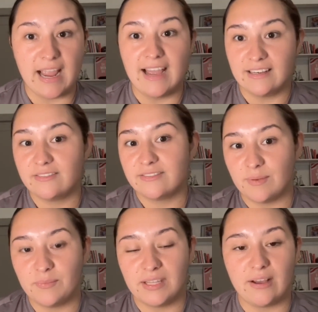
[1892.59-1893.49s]
And if
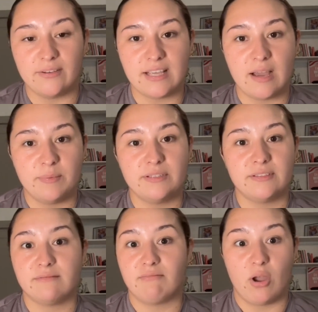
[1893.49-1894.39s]
something else
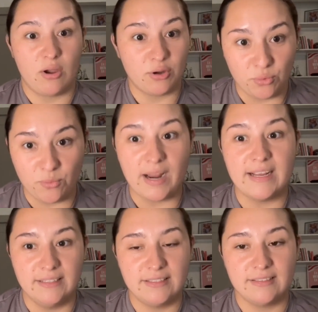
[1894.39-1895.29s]
happens,
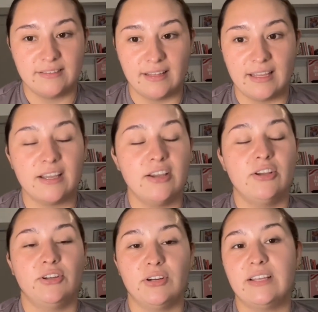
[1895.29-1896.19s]
great. Like
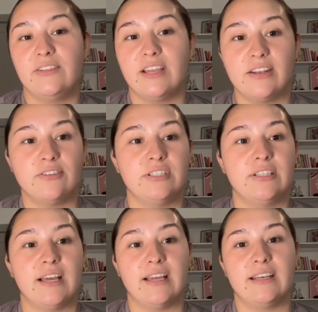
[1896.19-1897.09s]
you're in the energy
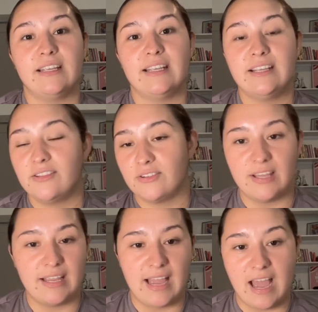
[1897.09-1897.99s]
that either
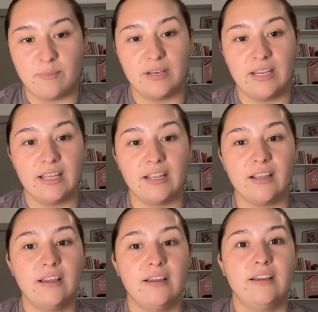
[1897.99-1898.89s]
thing
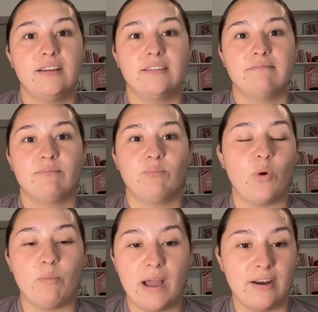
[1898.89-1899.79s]
happening
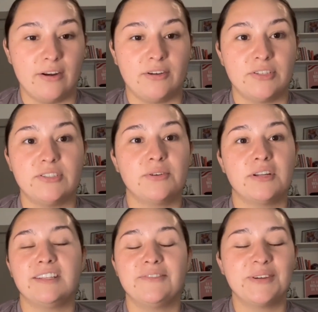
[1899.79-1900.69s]
won't matter. You're still
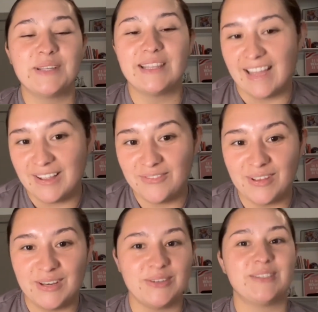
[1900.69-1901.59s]
going to live a good life
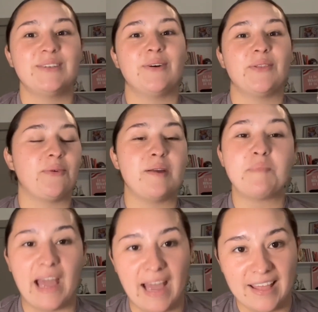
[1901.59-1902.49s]
and you're still on the right
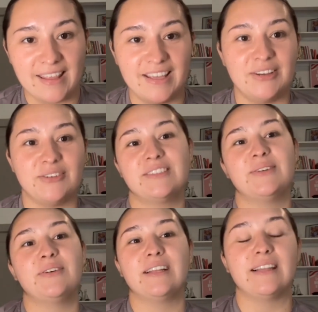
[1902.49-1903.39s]
path and you're
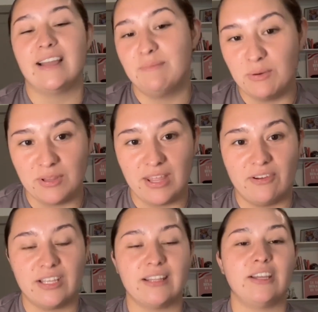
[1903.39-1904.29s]
still in alignment with
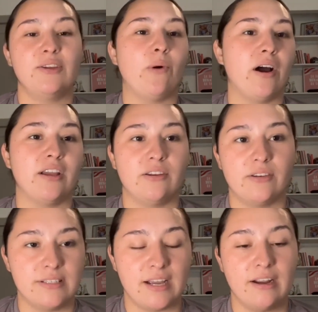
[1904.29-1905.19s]
everything that you want and you
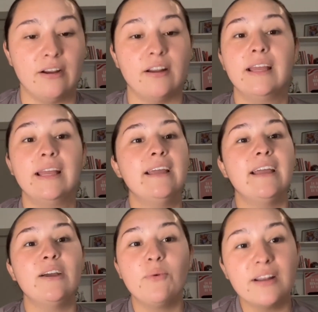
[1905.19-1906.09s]
desire.
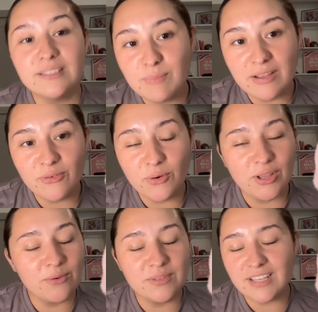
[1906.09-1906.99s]
And what is meant for
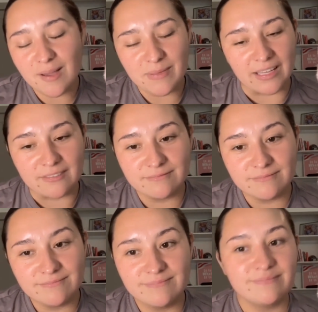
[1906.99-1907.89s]
you is coming,
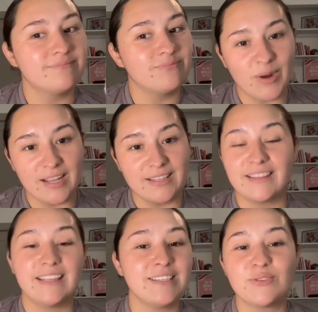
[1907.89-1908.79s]
right?
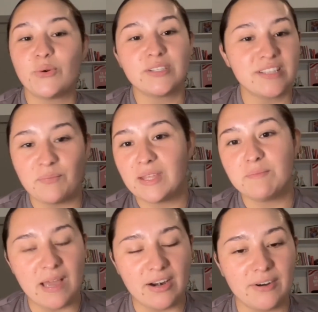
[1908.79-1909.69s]
This or something
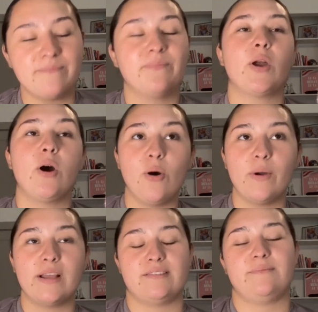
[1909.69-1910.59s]
better,
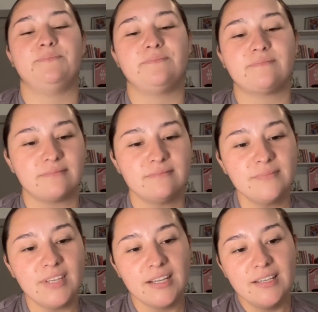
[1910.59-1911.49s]
always.
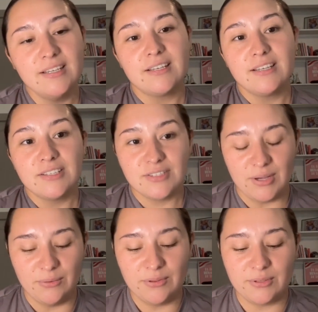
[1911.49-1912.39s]

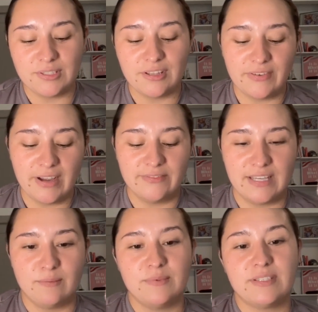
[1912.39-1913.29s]
So those are the 5
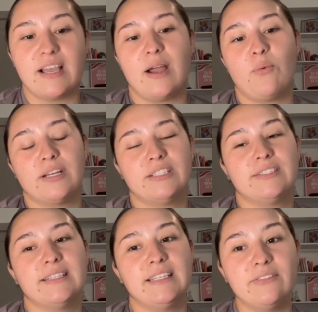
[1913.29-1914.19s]
tips I wanted
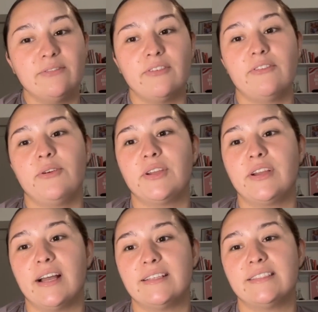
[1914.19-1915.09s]
to leave for you
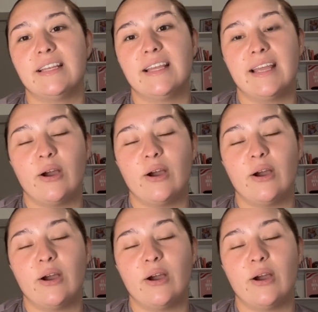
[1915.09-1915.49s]
guys today.